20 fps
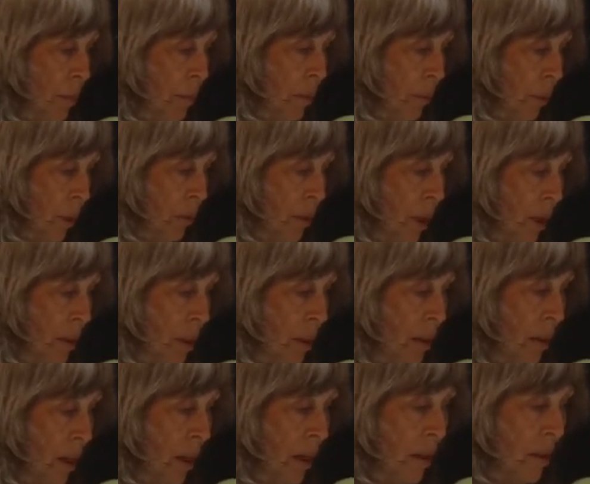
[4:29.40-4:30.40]
probably
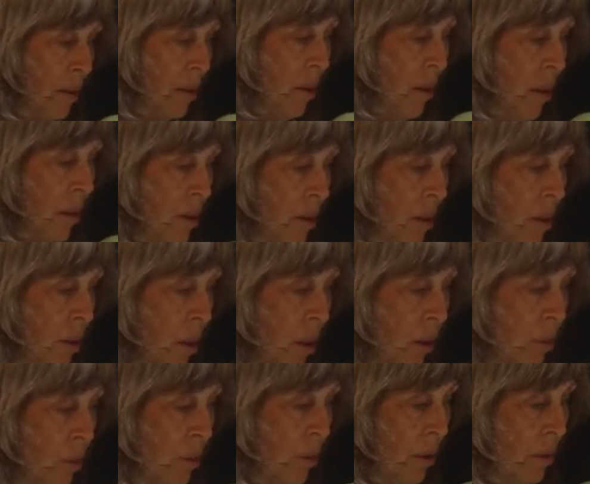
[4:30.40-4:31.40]
recognize,
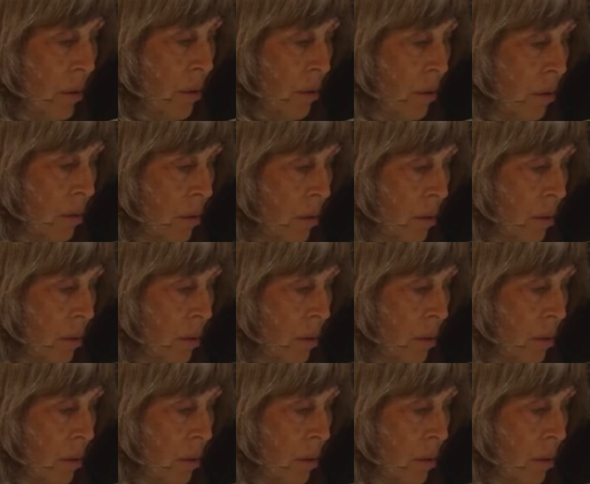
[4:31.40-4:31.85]
oxytocin.